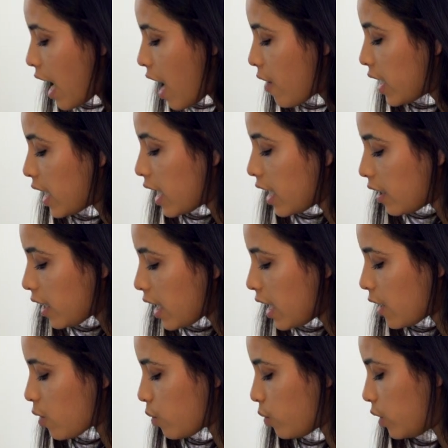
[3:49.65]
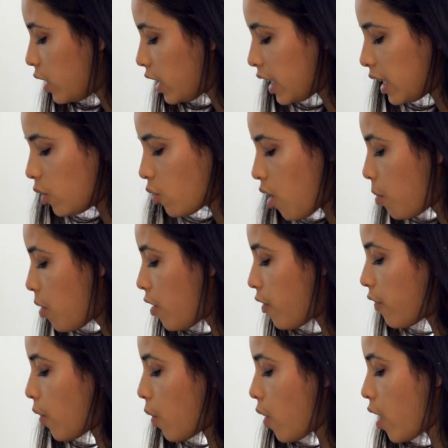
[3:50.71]
Now in Italy, it's really normal
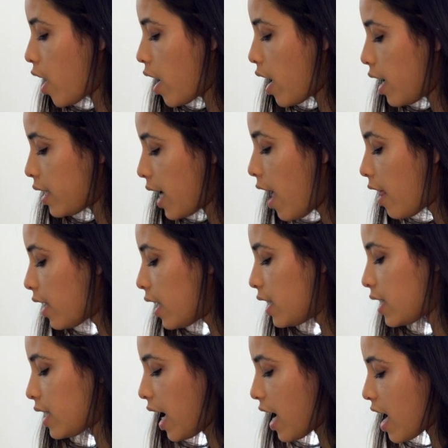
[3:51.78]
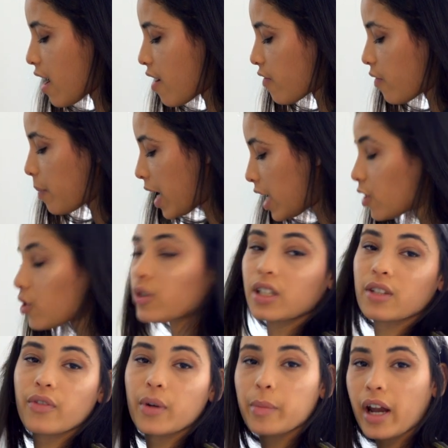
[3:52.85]
for Italians to have
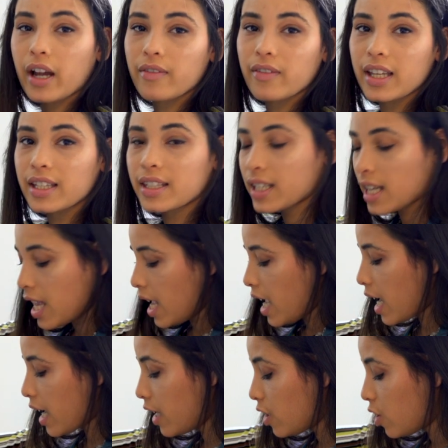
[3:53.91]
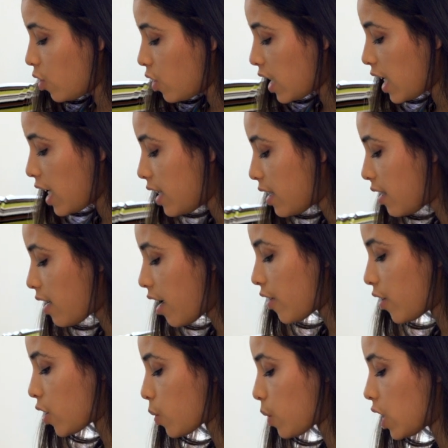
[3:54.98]
pastries for breakfast, and contucci is
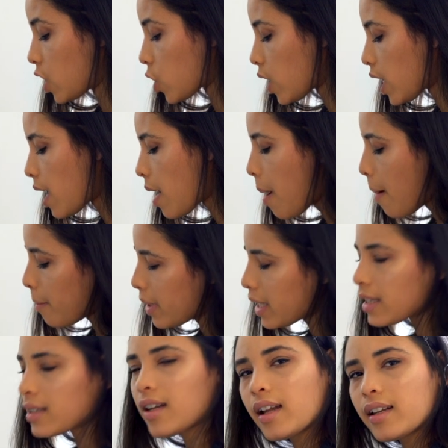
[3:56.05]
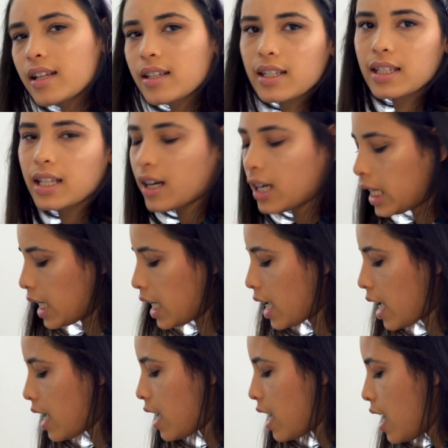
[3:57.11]
another sweet treat, but it's not necessarily
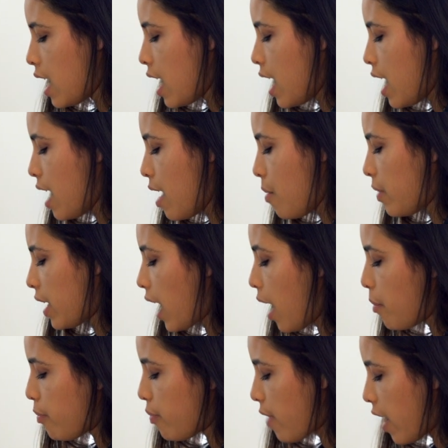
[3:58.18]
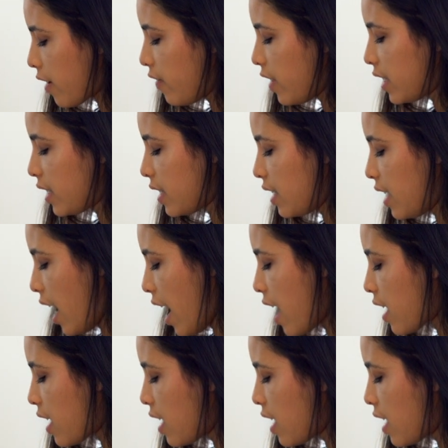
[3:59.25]
like a breakfast snack.